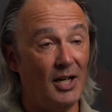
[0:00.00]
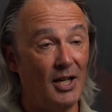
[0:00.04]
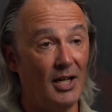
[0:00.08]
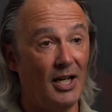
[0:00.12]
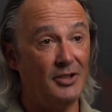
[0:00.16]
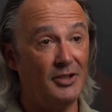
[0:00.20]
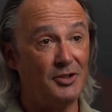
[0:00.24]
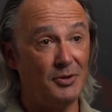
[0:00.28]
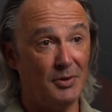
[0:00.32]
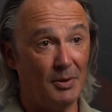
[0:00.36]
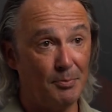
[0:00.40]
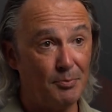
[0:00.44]
uh,
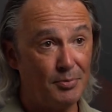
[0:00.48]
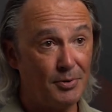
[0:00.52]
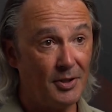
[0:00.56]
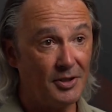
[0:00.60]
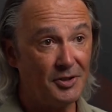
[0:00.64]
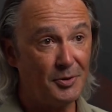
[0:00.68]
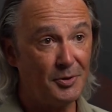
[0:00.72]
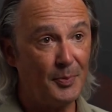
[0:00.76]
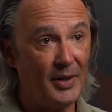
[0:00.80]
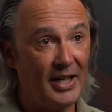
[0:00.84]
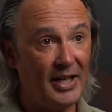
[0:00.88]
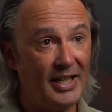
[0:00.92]
to a
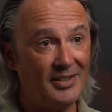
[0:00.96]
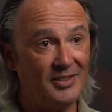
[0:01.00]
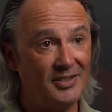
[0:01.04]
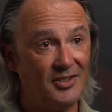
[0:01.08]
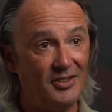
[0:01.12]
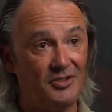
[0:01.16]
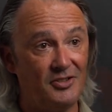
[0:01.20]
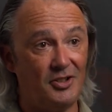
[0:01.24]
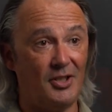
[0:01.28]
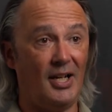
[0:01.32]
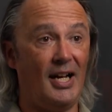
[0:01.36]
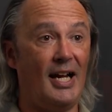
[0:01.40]

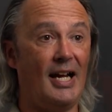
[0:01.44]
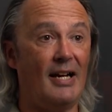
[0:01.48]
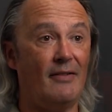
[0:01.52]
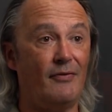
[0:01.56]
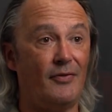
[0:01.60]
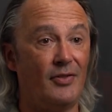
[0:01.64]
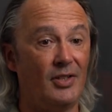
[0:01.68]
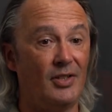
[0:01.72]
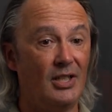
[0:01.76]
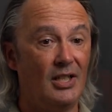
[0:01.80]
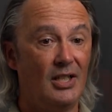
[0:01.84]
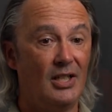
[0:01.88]
prospect to
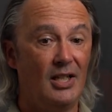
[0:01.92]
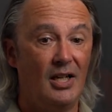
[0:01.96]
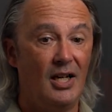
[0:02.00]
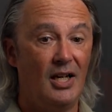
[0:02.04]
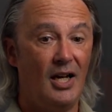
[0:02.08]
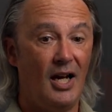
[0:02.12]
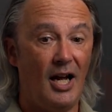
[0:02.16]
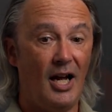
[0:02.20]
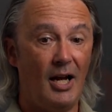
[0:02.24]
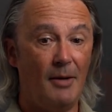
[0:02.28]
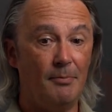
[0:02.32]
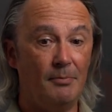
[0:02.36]
have
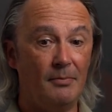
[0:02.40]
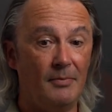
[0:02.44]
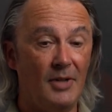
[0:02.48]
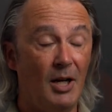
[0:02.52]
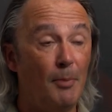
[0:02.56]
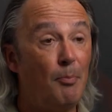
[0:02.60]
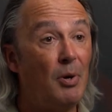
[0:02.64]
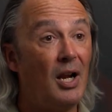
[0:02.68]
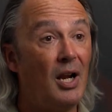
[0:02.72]
Um,